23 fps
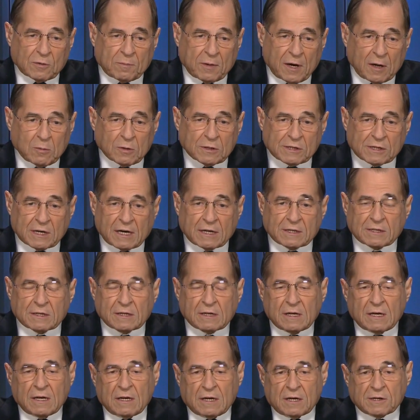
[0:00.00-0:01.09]
or publicize
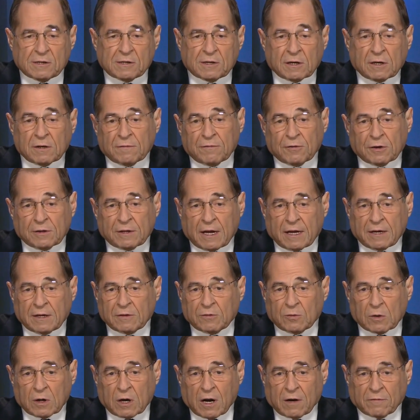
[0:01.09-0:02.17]
it is to convert that
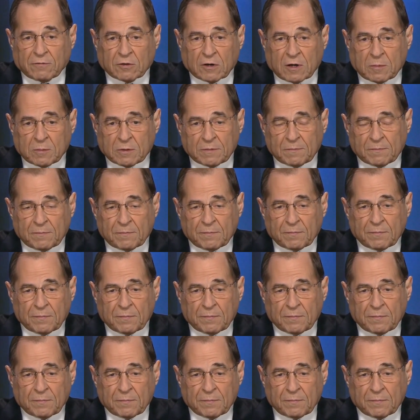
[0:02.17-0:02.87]
into a cover-up.